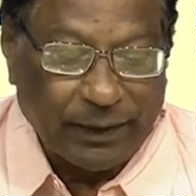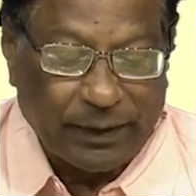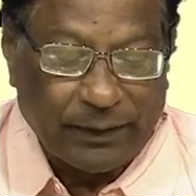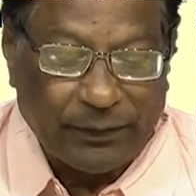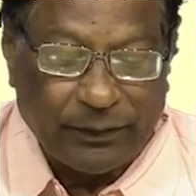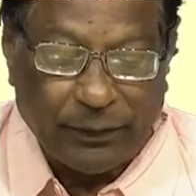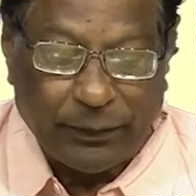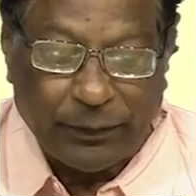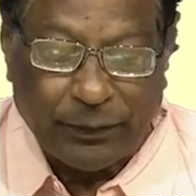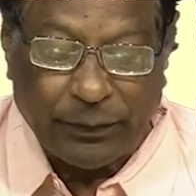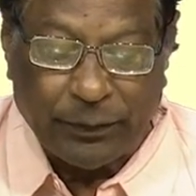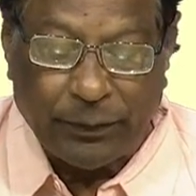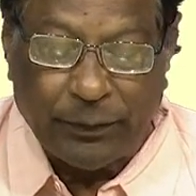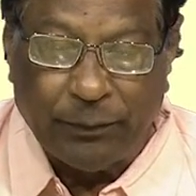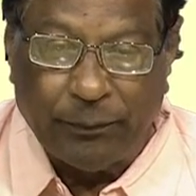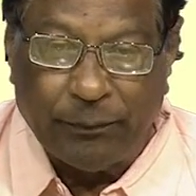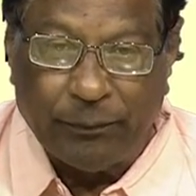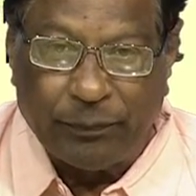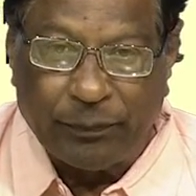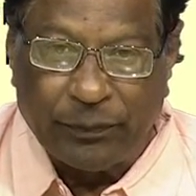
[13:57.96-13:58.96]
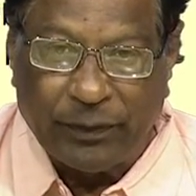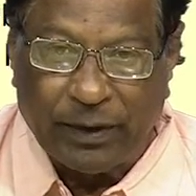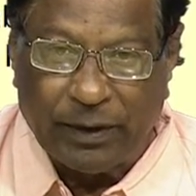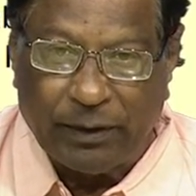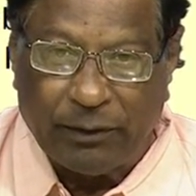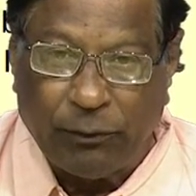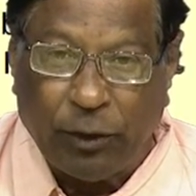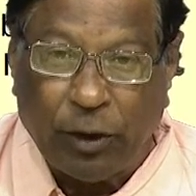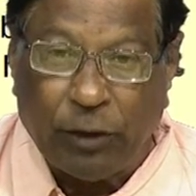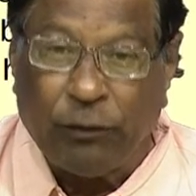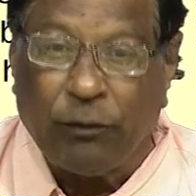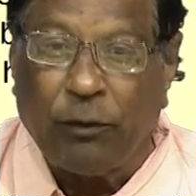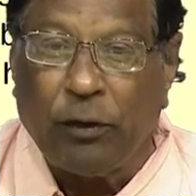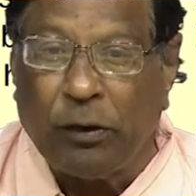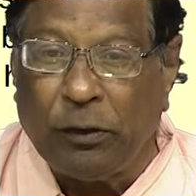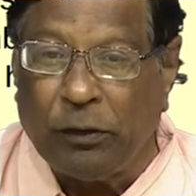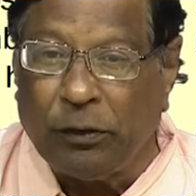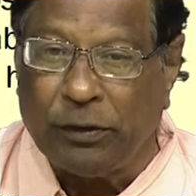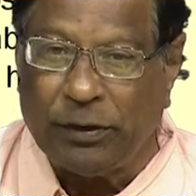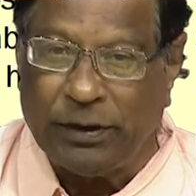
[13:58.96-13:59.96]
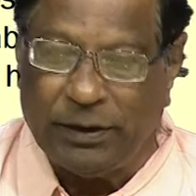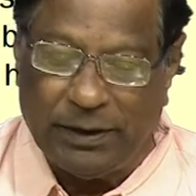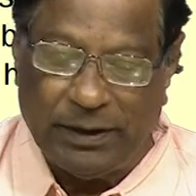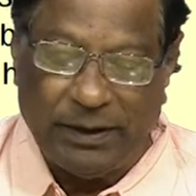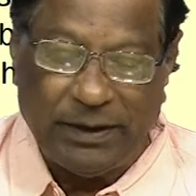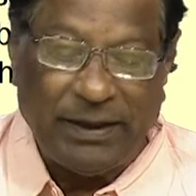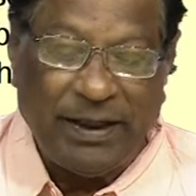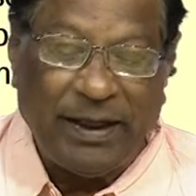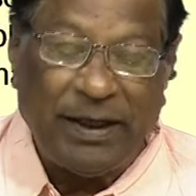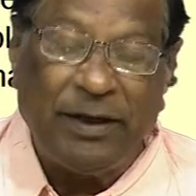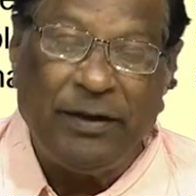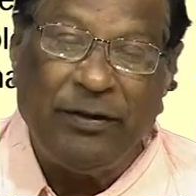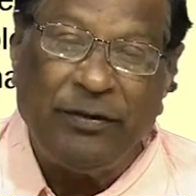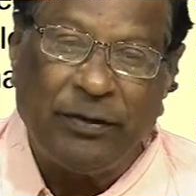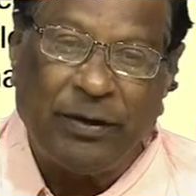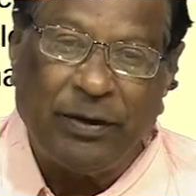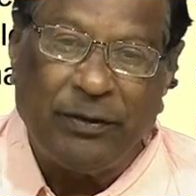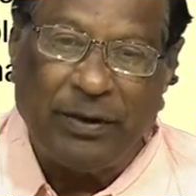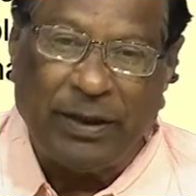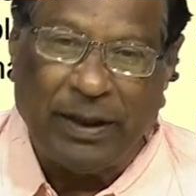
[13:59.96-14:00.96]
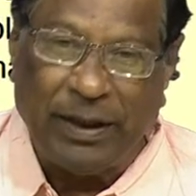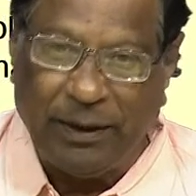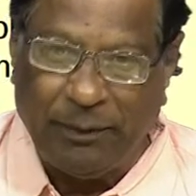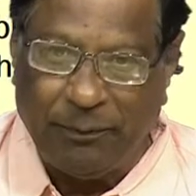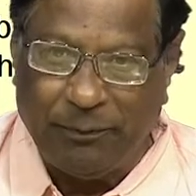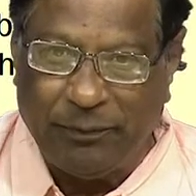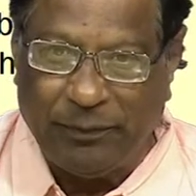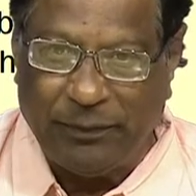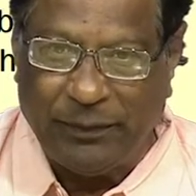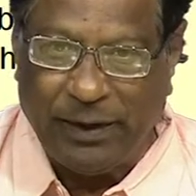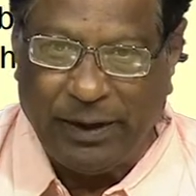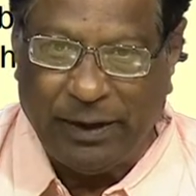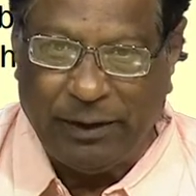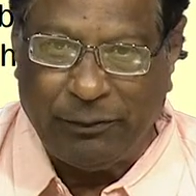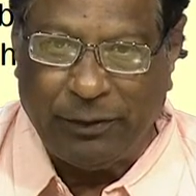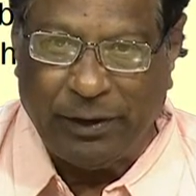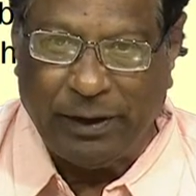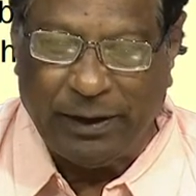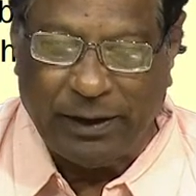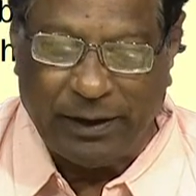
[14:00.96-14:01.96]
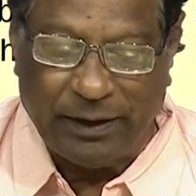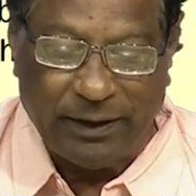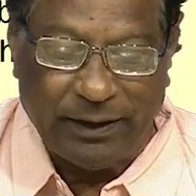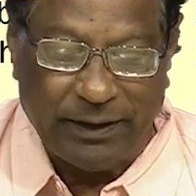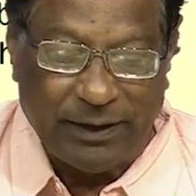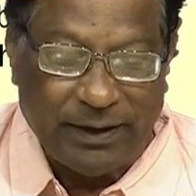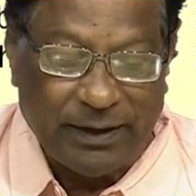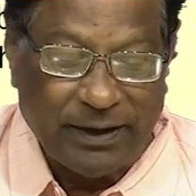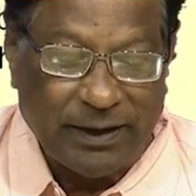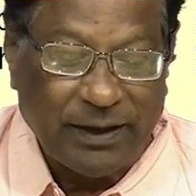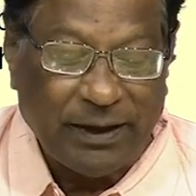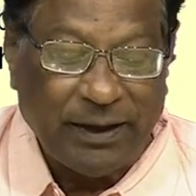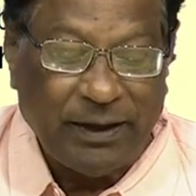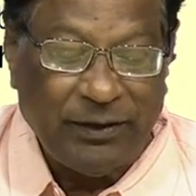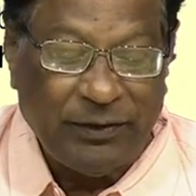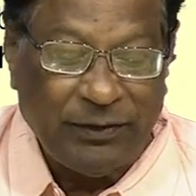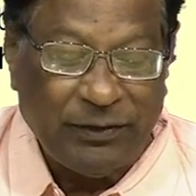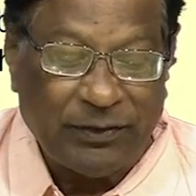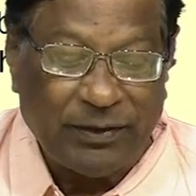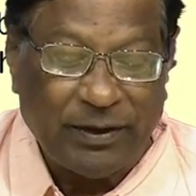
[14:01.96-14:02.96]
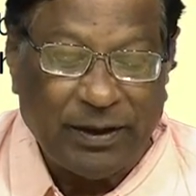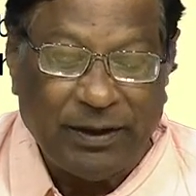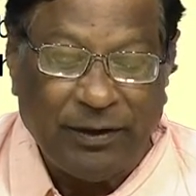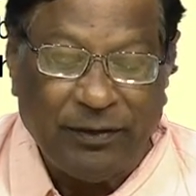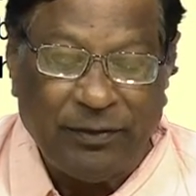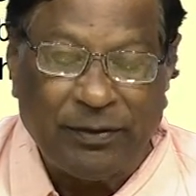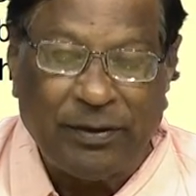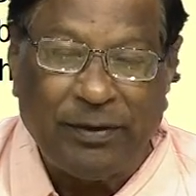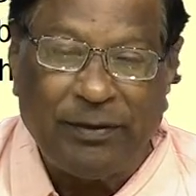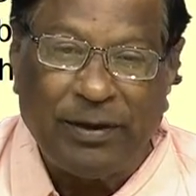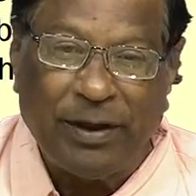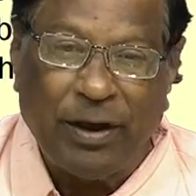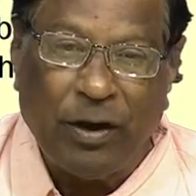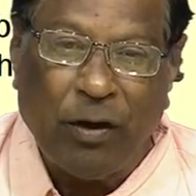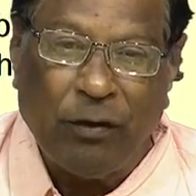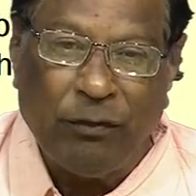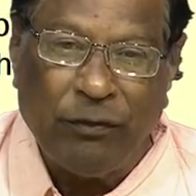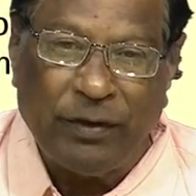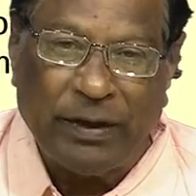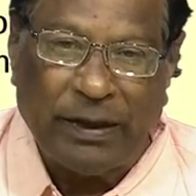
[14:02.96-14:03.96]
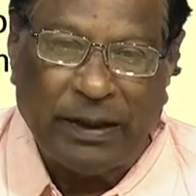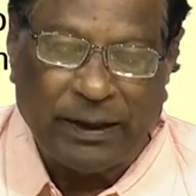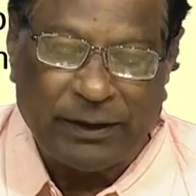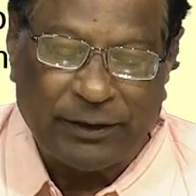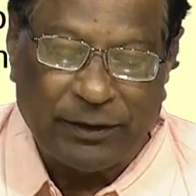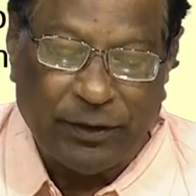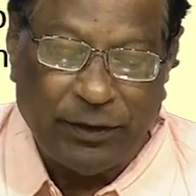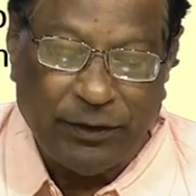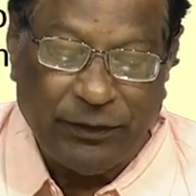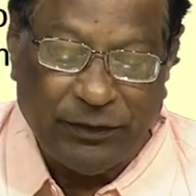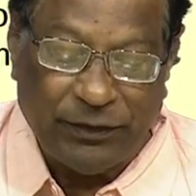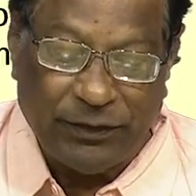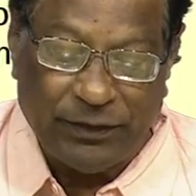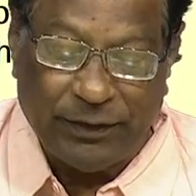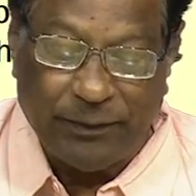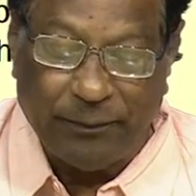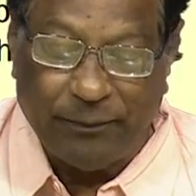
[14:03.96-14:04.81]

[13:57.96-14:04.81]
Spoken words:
So, what followed their discovery? Their work is the discovery of electrons,